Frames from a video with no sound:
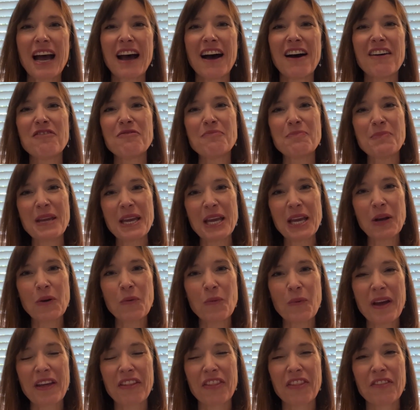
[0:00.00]
of
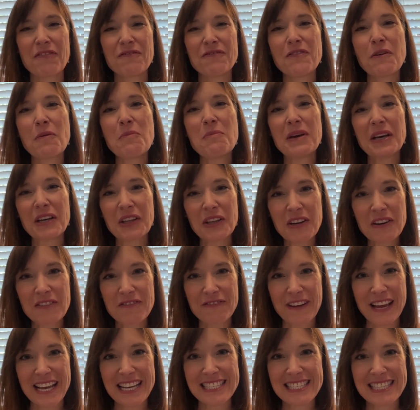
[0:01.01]
being with familiar
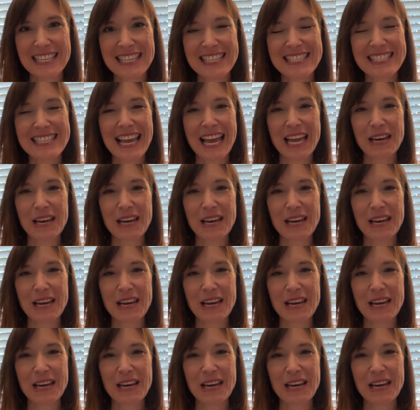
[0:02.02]
faces